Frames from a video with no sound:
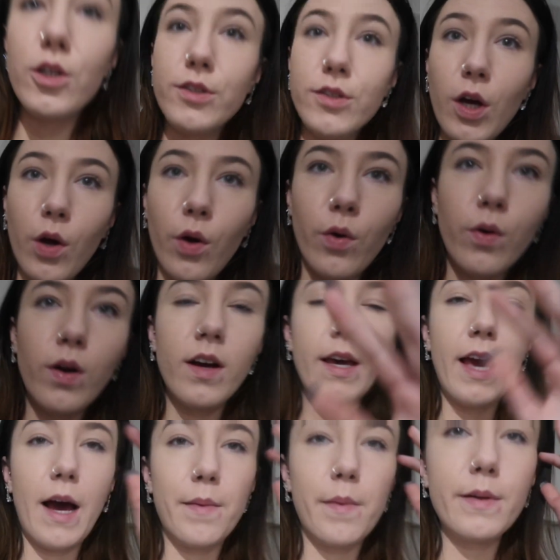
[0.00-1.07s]
So,
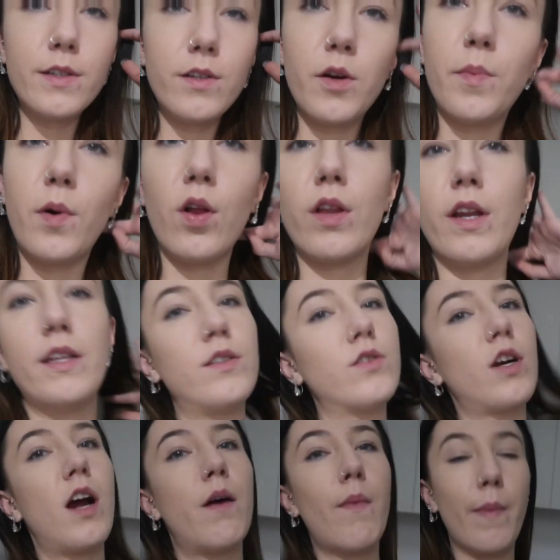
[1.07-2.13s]
yeah, I'm about to do a poll on
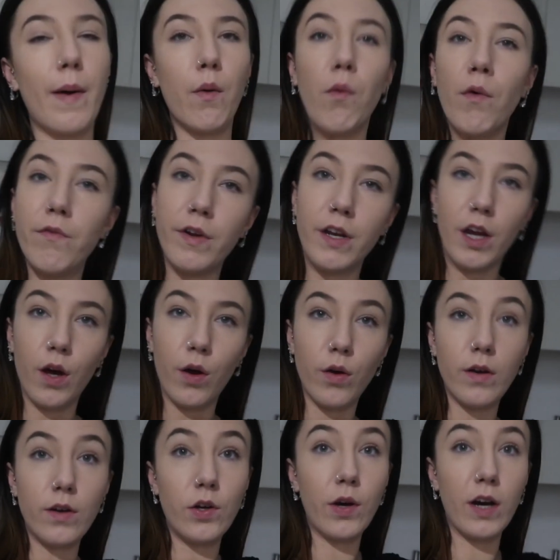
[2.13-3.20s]
Instagram about what
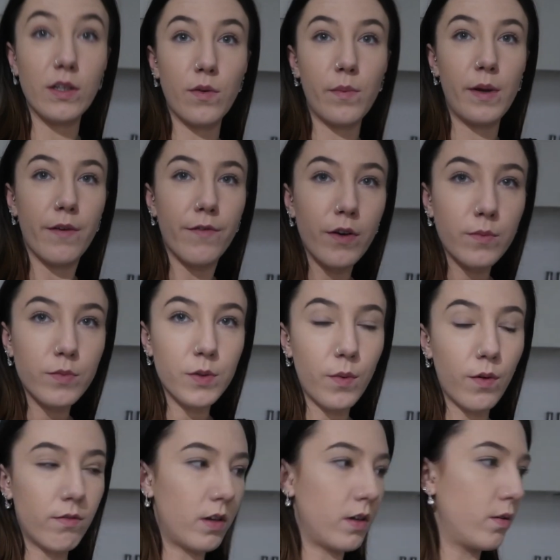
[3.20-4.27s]
video you guys want me to film
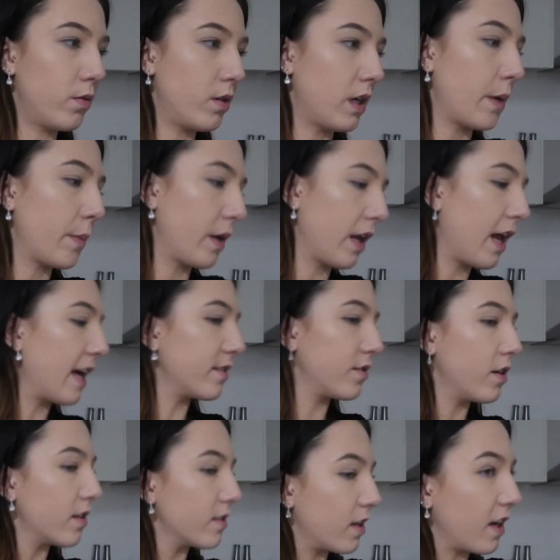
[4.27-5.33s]
tomorrow. I'm going to ask
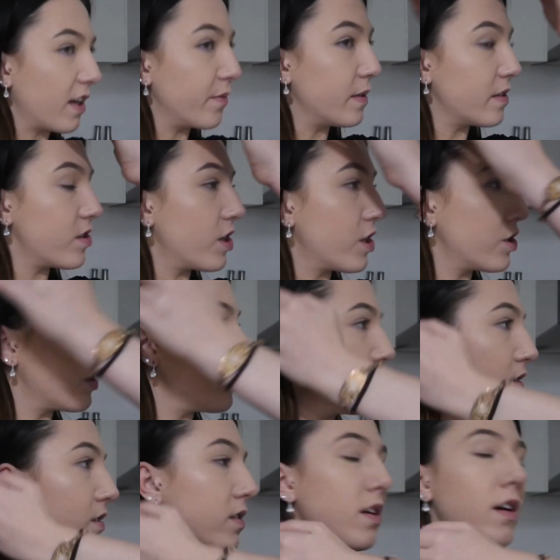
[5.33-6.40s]
you guys to leave me
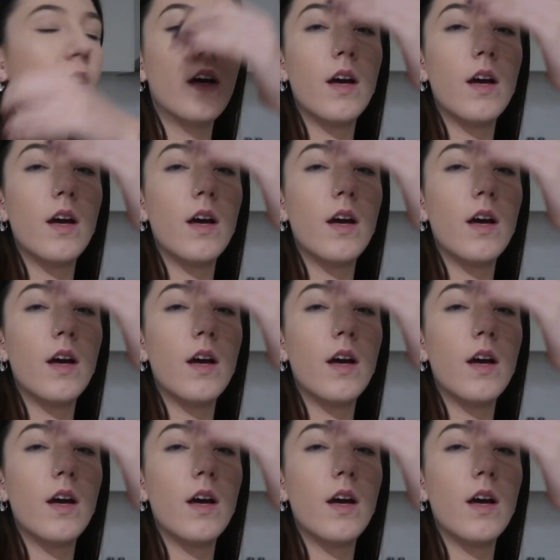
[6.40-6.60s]
suggestions.